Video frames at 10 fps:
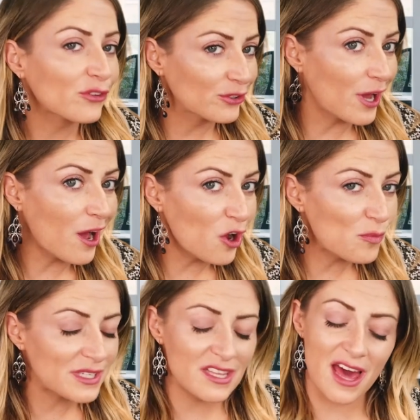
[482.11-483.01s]
if they're not
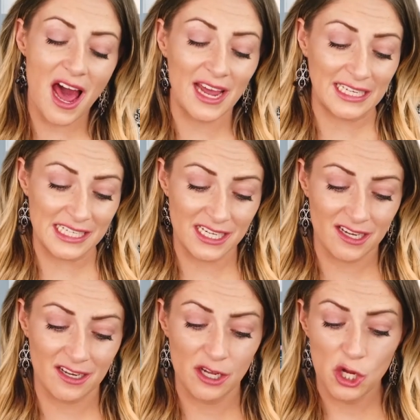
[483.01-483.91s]
open to that
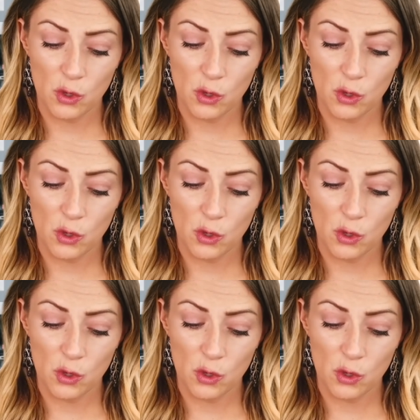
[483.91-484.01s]
idea,